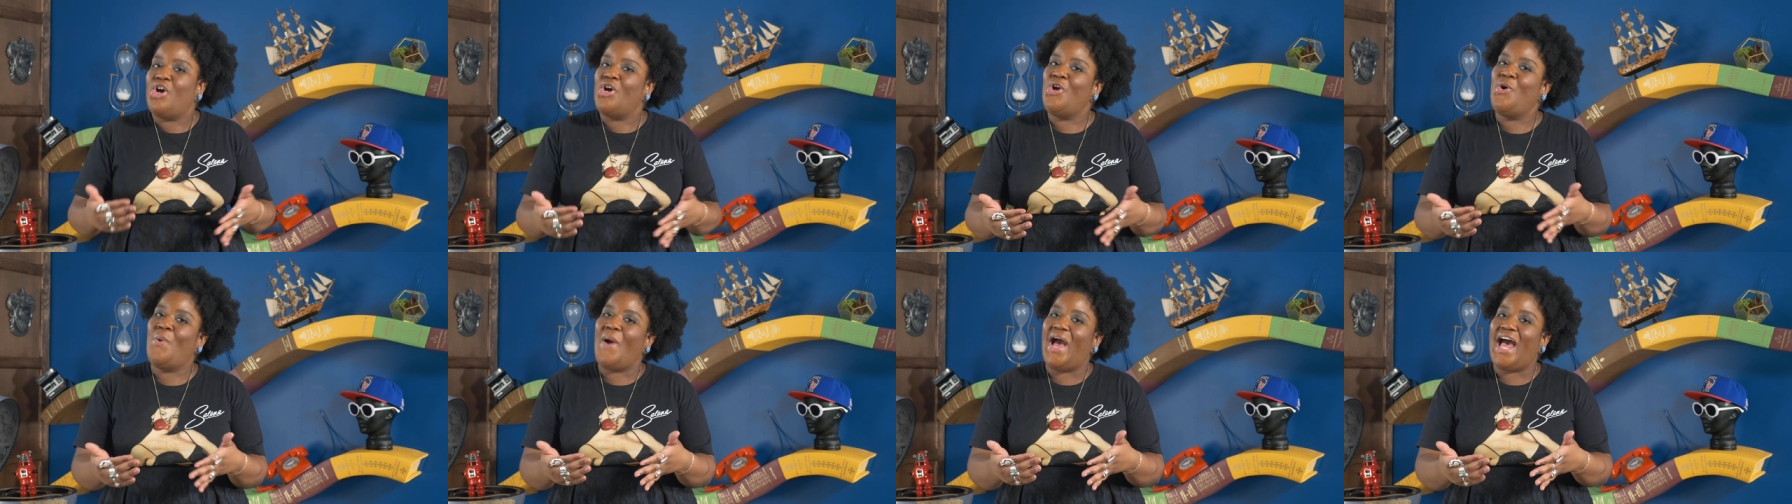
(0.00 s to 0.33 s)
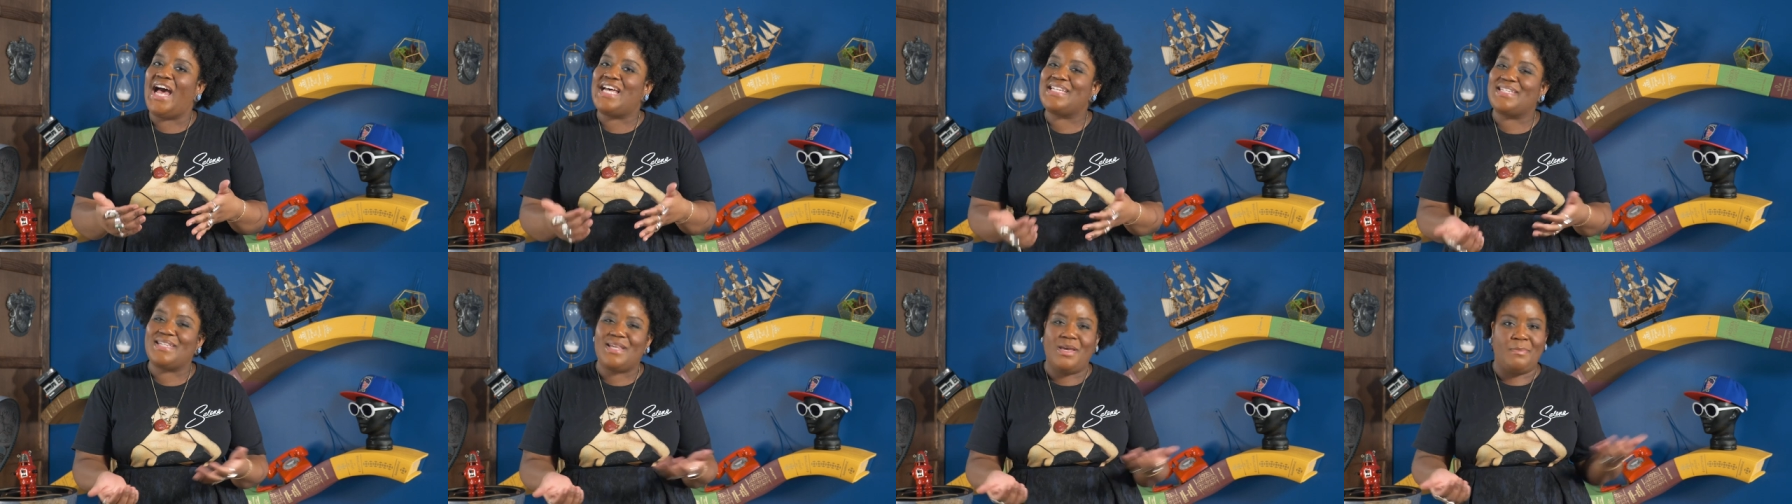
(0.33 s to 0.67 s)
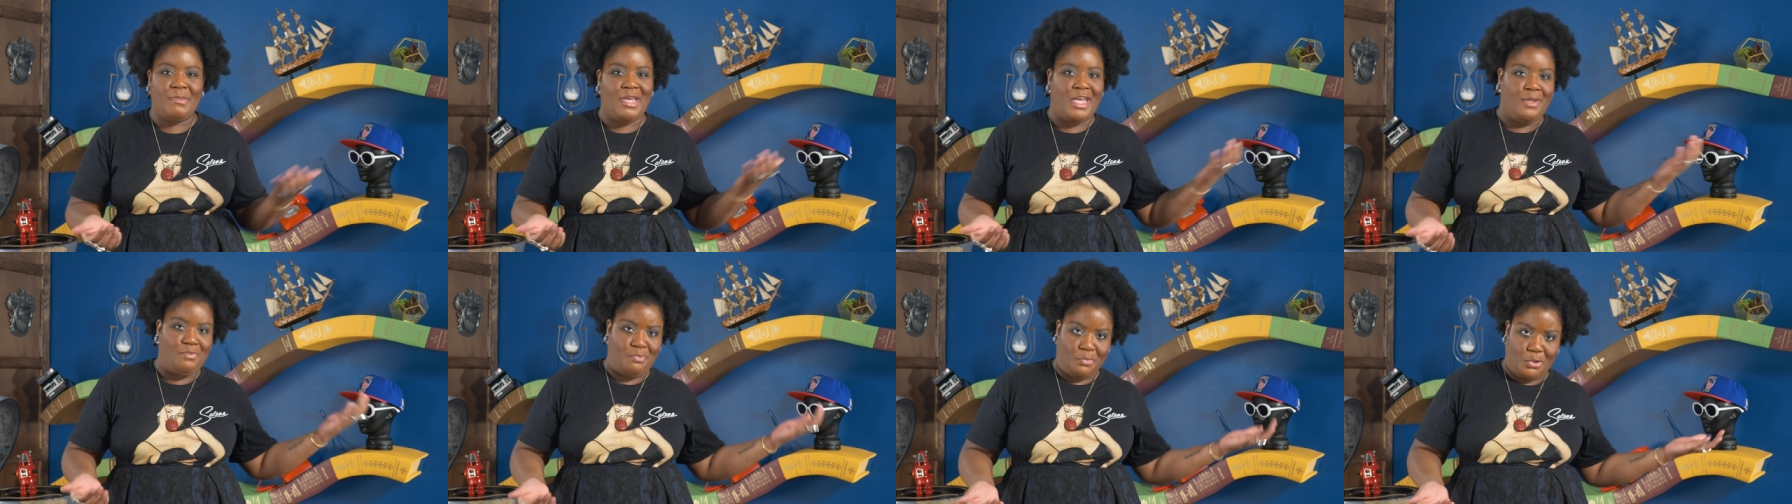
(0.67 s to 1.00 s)
who has
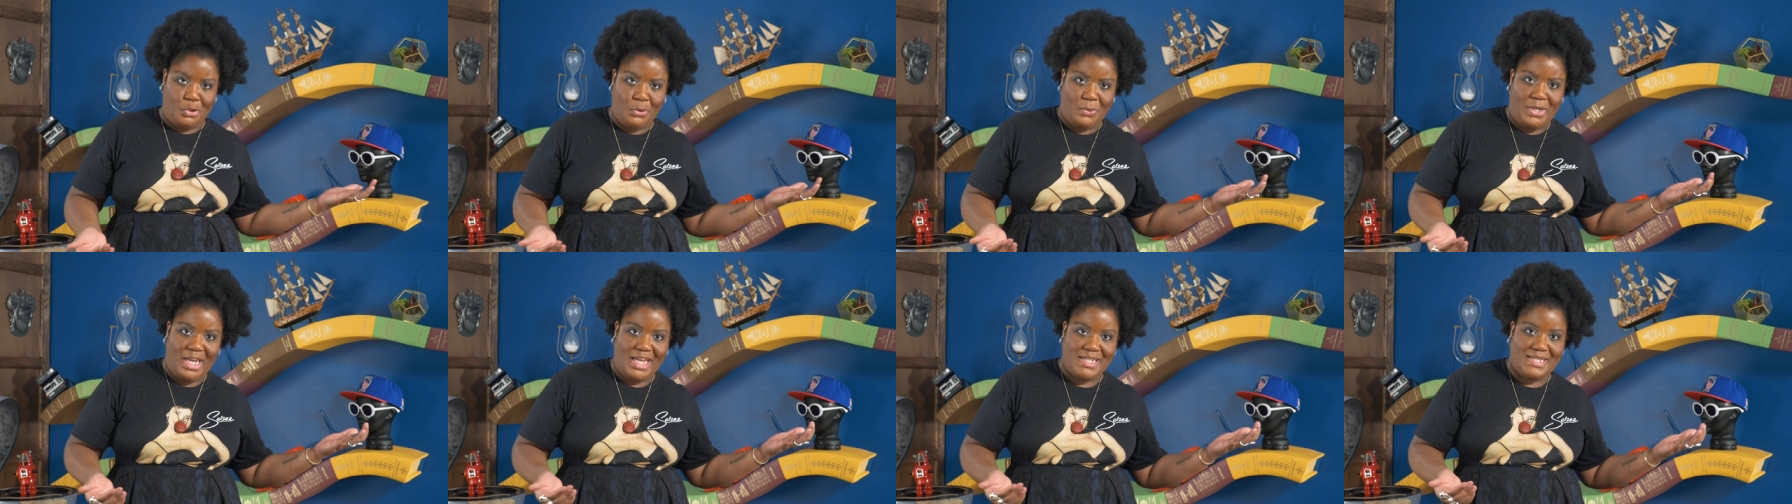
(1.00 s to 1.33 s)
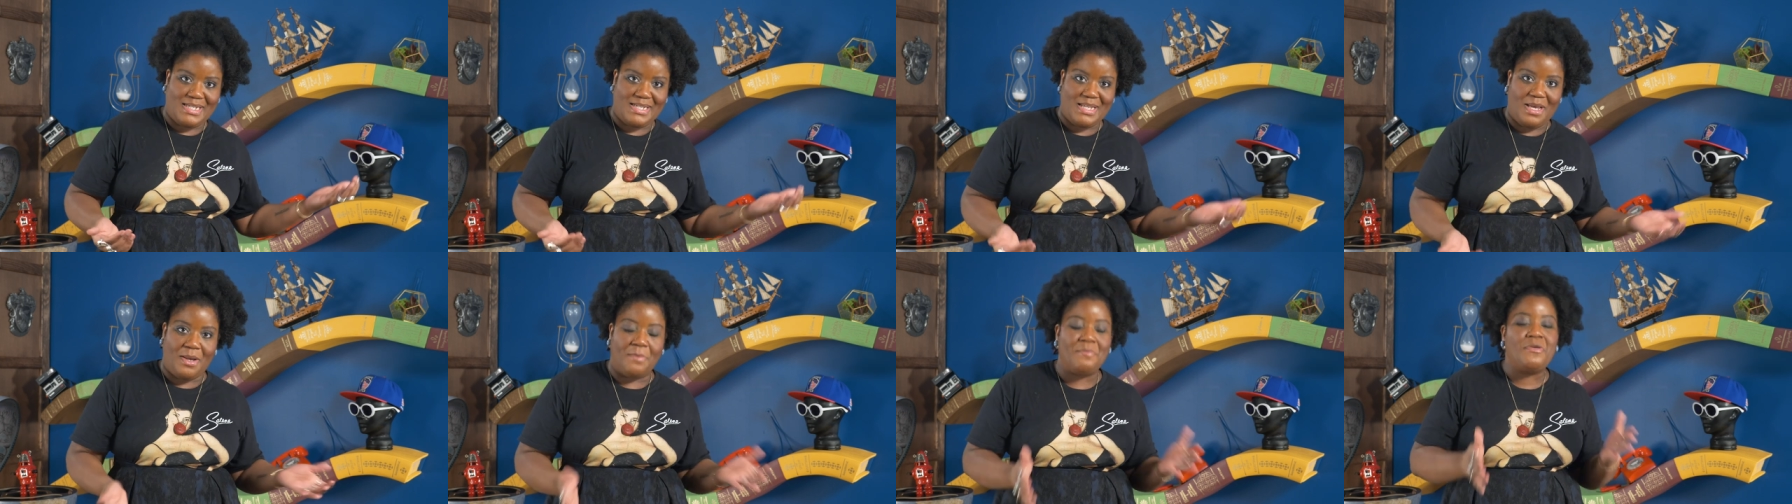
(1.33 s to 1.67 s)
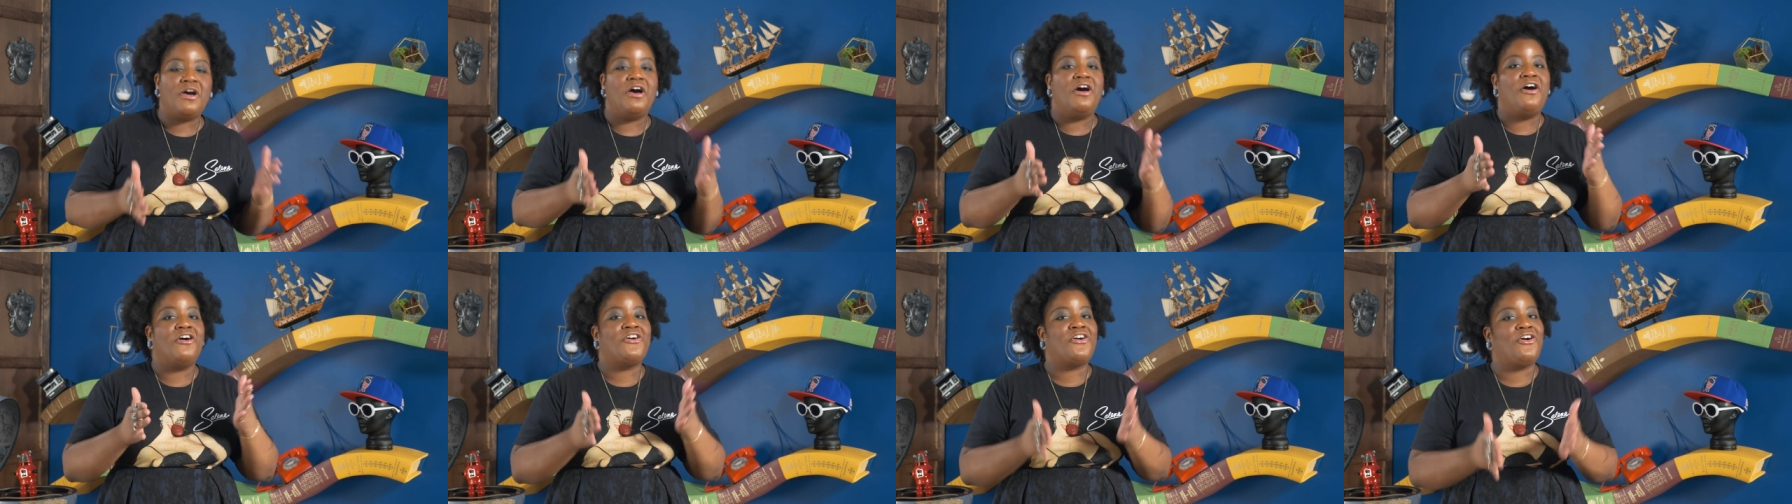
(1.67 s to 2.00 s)
them and who gets them,